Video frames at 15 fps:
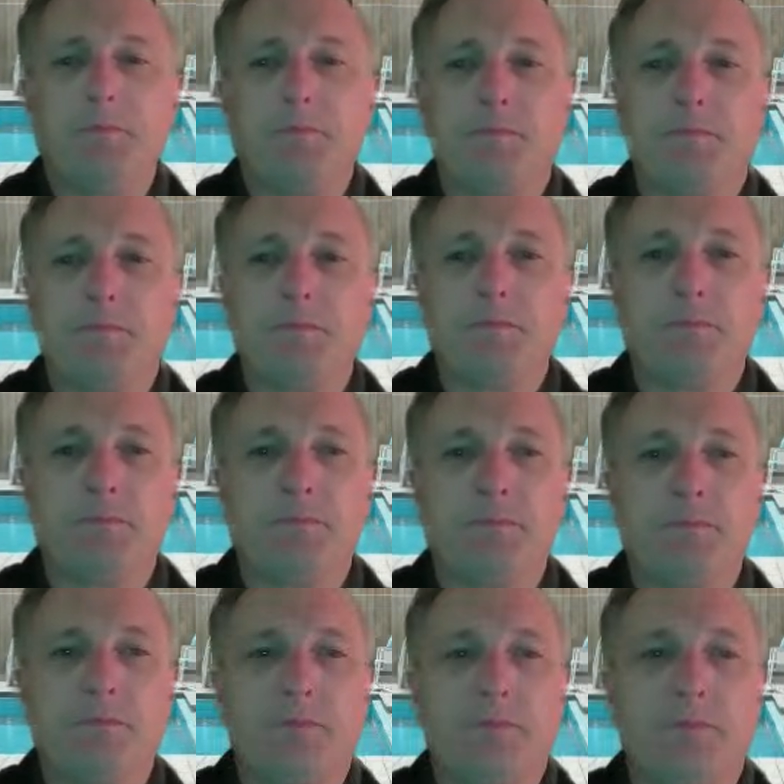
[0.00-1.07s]

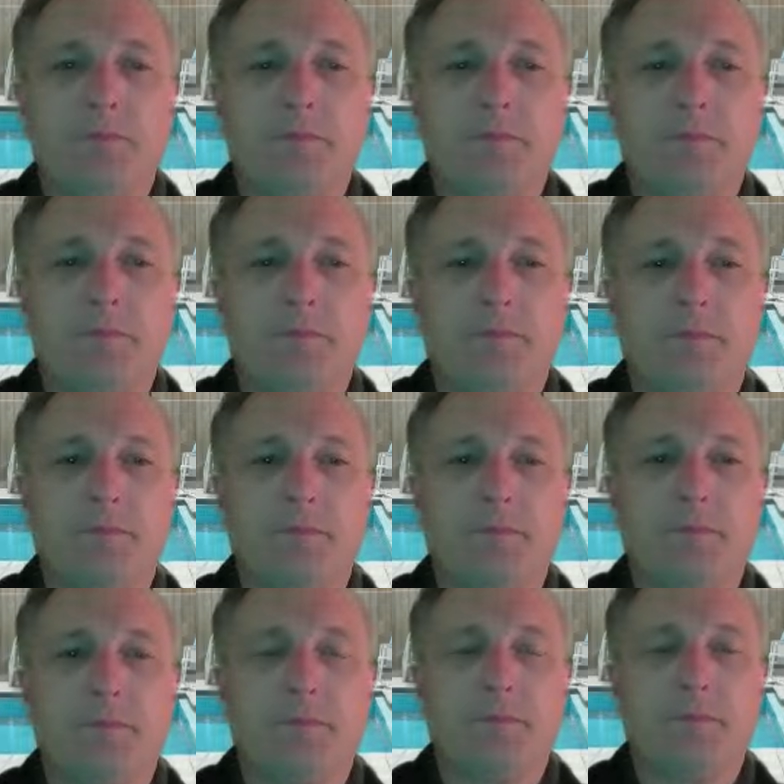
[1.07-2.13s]

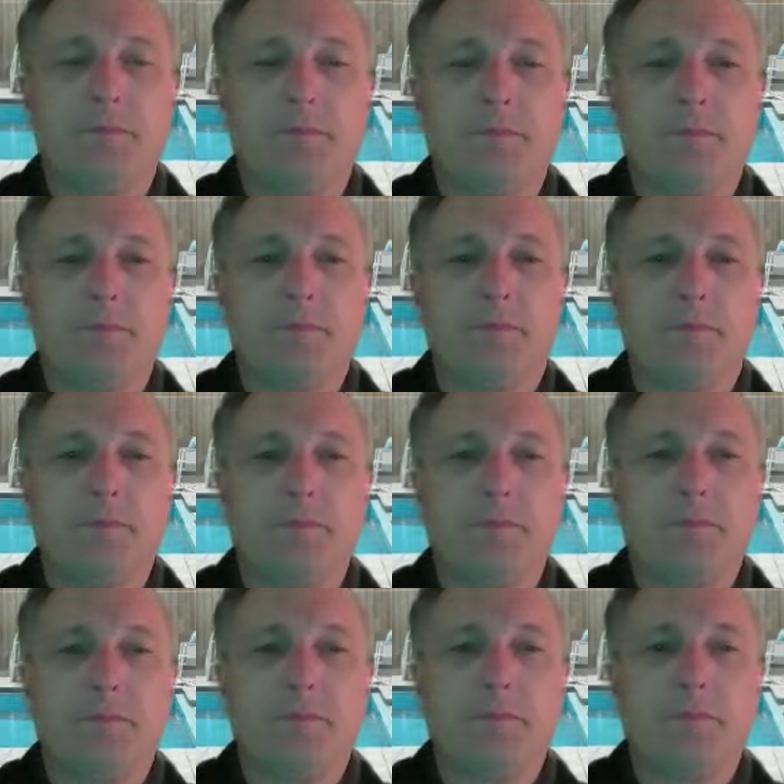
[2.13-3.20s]

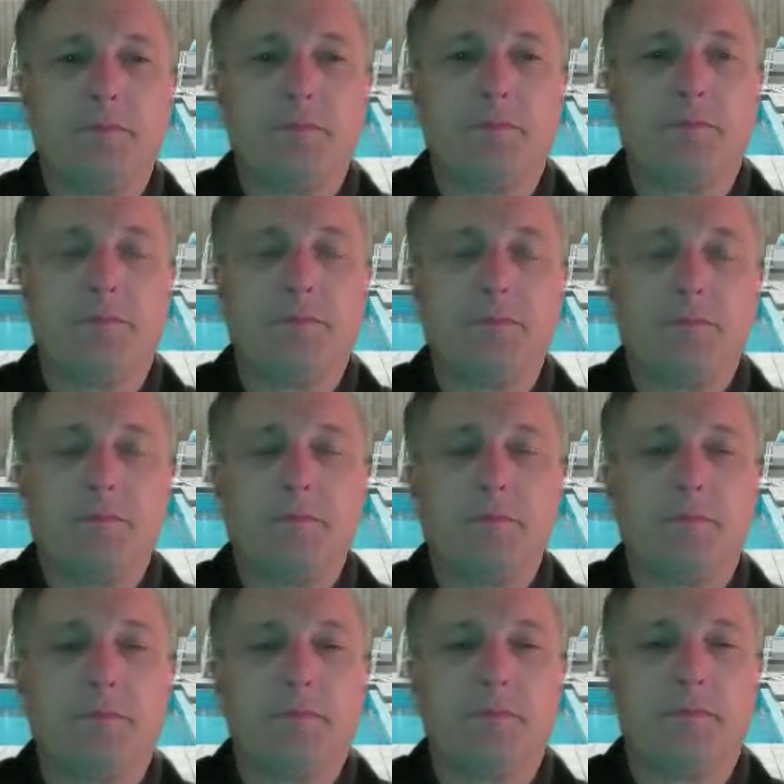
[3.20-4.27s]

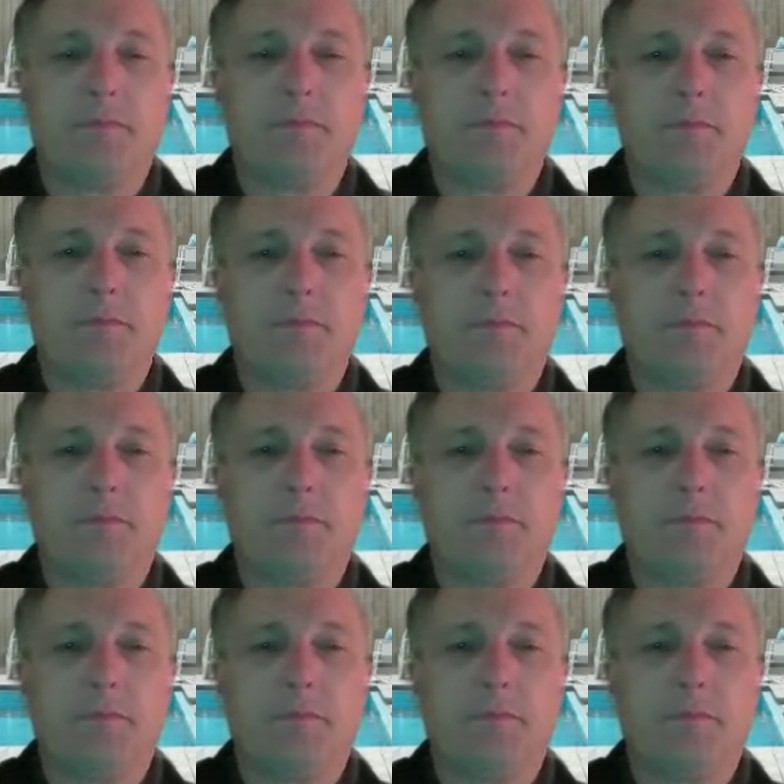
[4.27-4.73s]
The person shown says nothing.